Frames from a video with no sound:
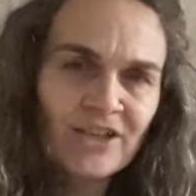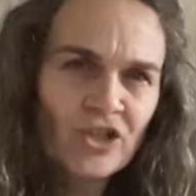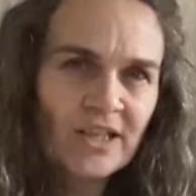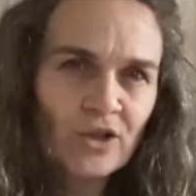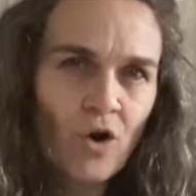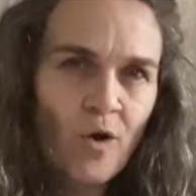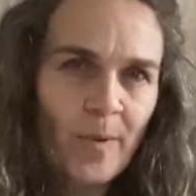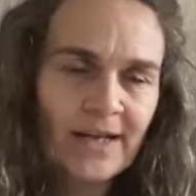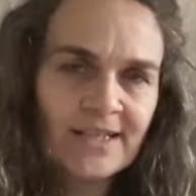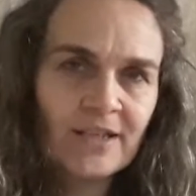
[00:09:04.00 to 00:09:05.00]
actually not a
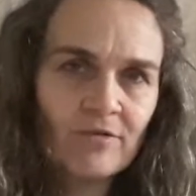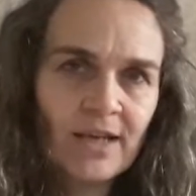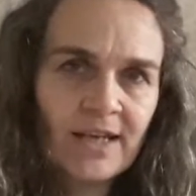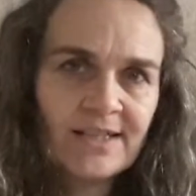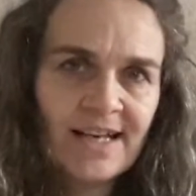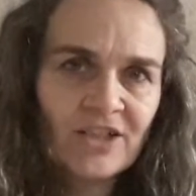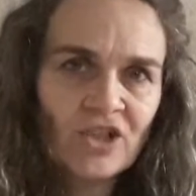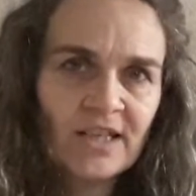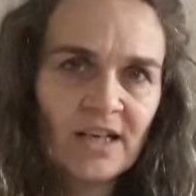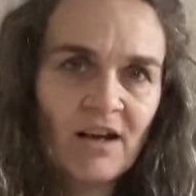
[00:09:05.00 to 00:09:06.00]
bacteria, it's
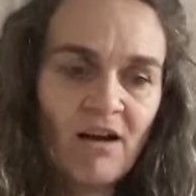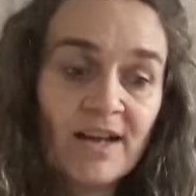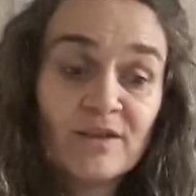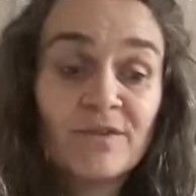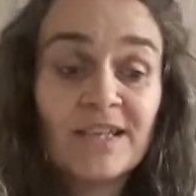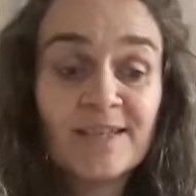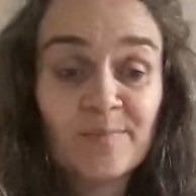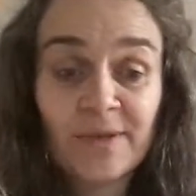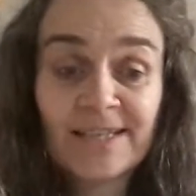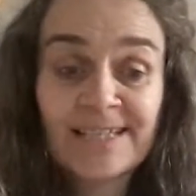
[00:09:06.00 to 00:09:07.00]
actually a kind of
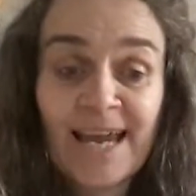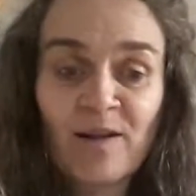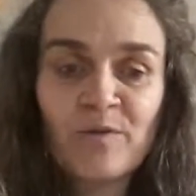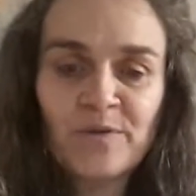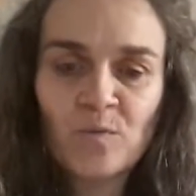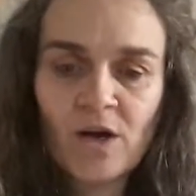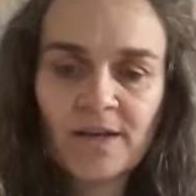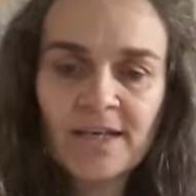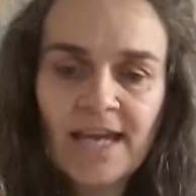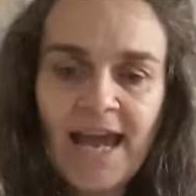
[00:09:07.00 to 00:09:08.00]
yeast, but it's a healthy
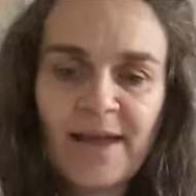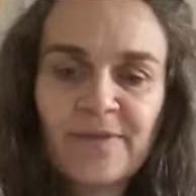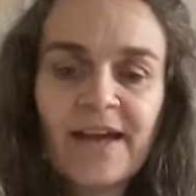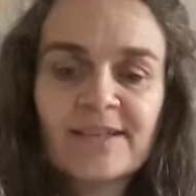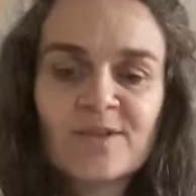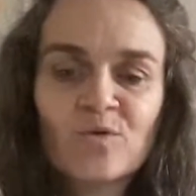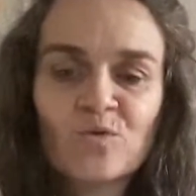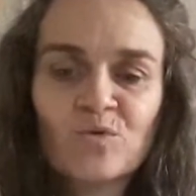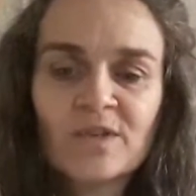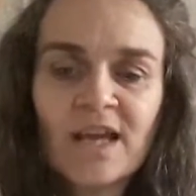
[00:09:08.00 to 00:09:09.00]
one, and that is
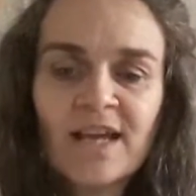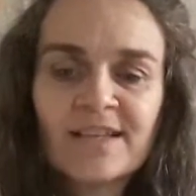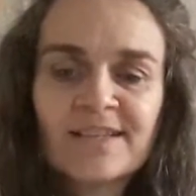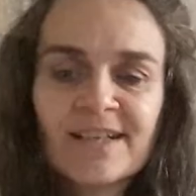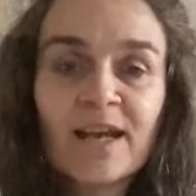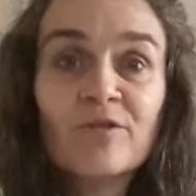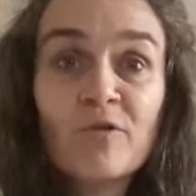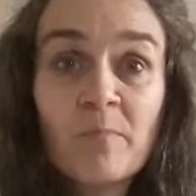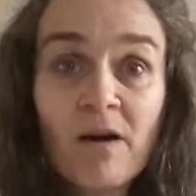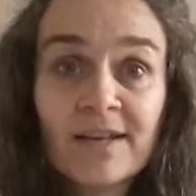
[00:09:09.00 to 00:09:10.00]
called
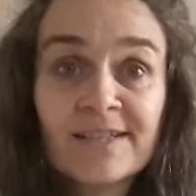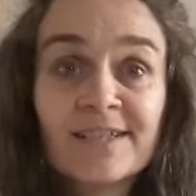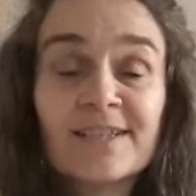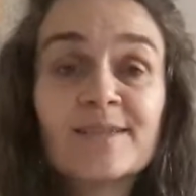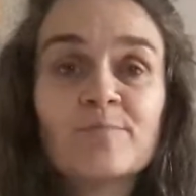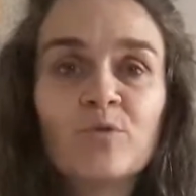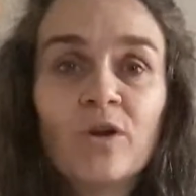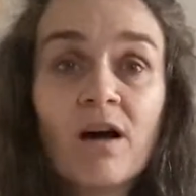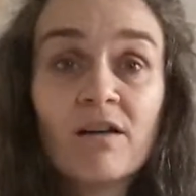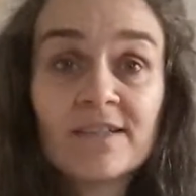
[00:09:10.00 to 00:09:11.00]
Saccharomyces
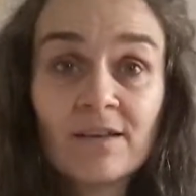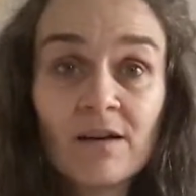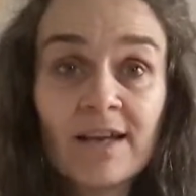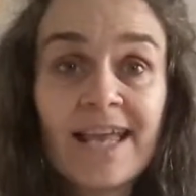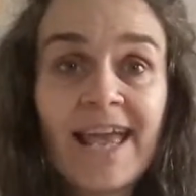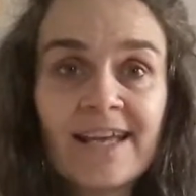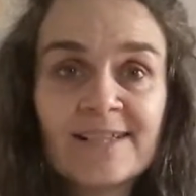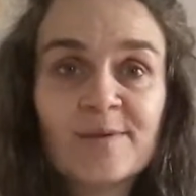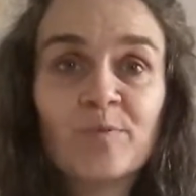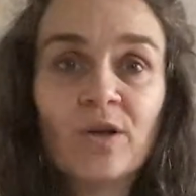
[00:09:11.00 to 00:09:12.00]
boulardii,
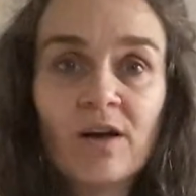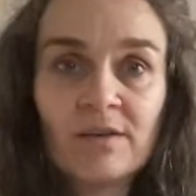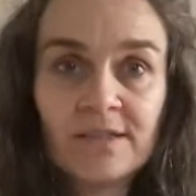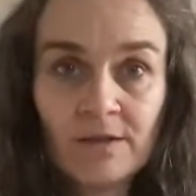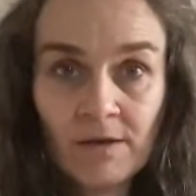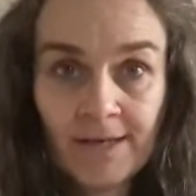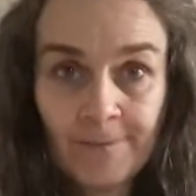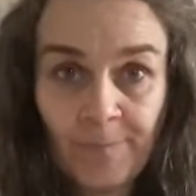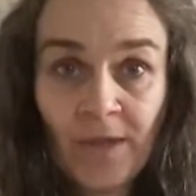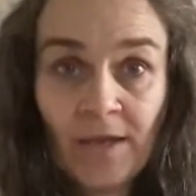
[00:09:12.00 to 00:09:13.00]
S. boulardii.
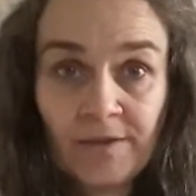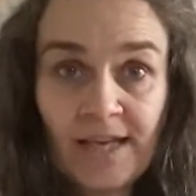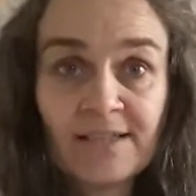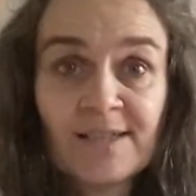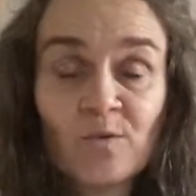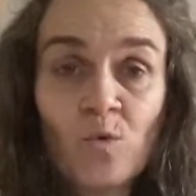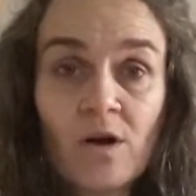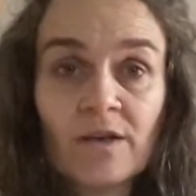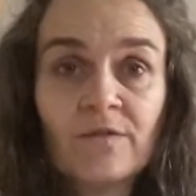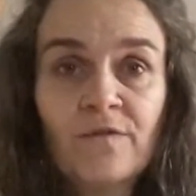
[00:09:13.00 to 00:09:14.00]
That's the
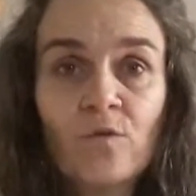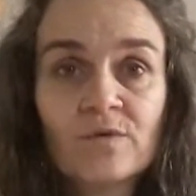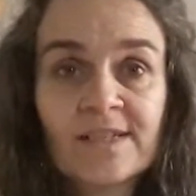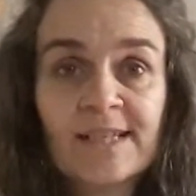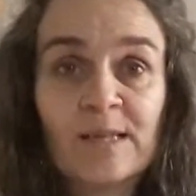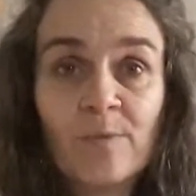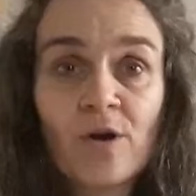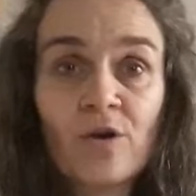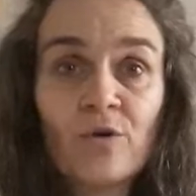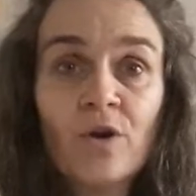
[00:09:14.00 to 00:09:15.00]
one for
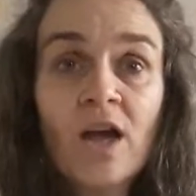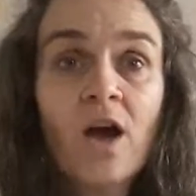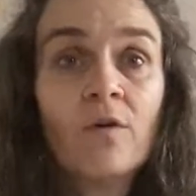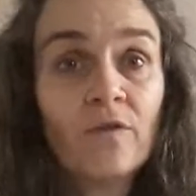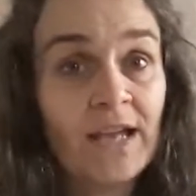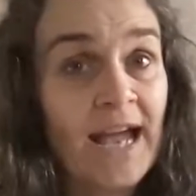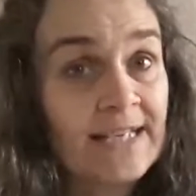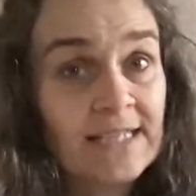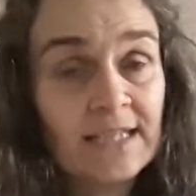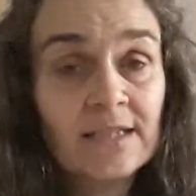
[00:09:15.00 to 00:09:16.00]
SIBO, for
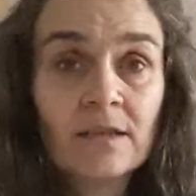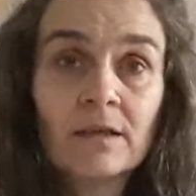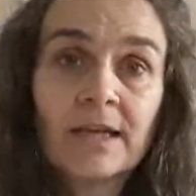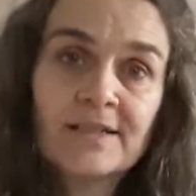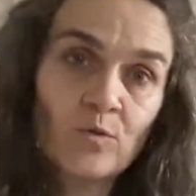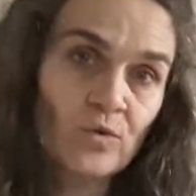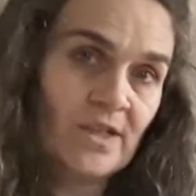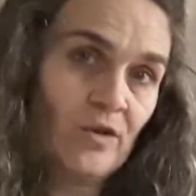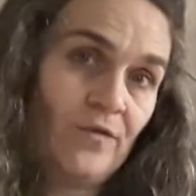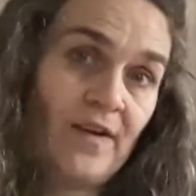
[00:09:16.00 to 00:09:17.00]
Candida. It's
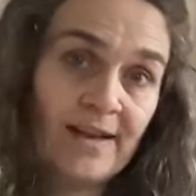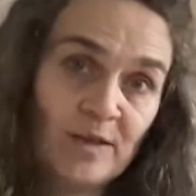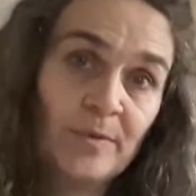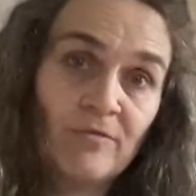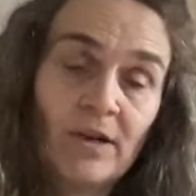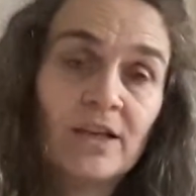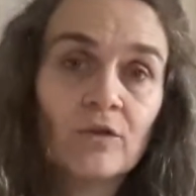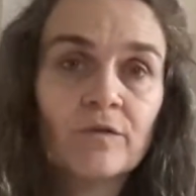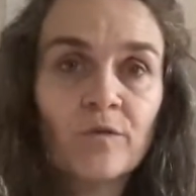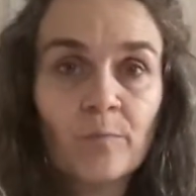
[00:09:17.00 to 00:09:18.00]
also found to be really
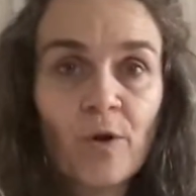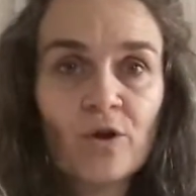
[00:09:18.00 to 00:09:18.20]
good for